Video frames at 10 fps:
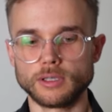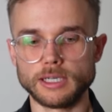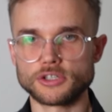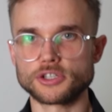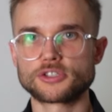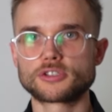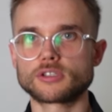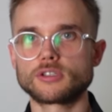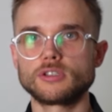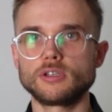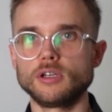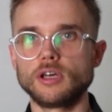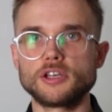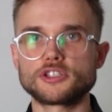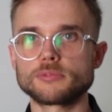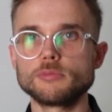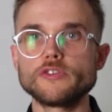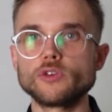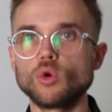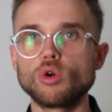it's just
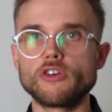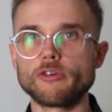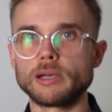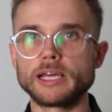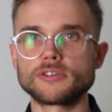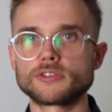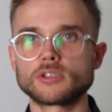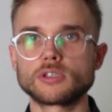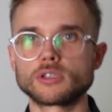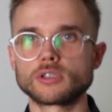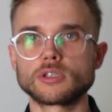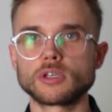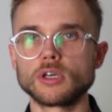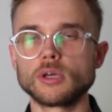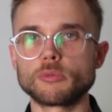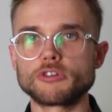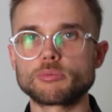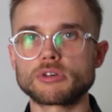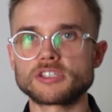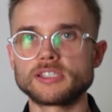moving all over the place. Whereas
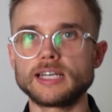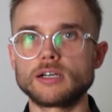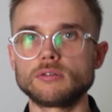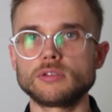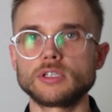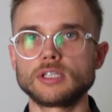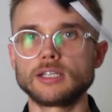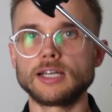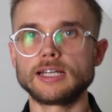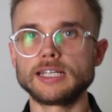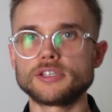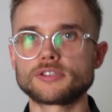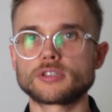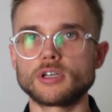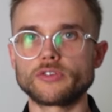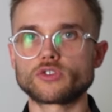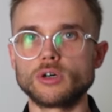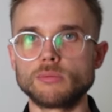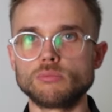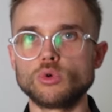if pressing down, at least I've
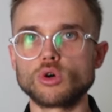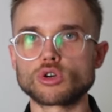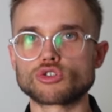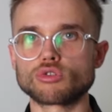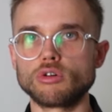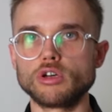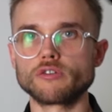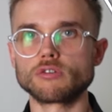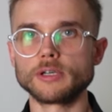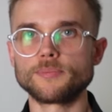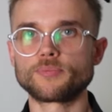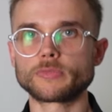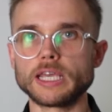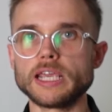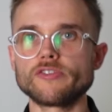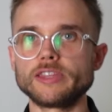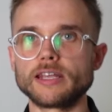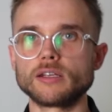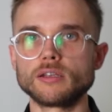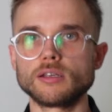got more control over it. Even
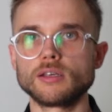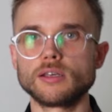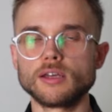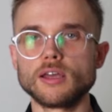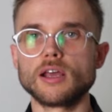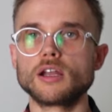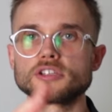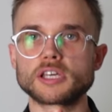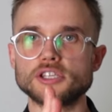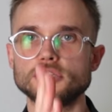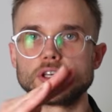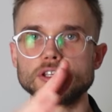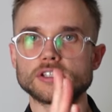then, it looks like it's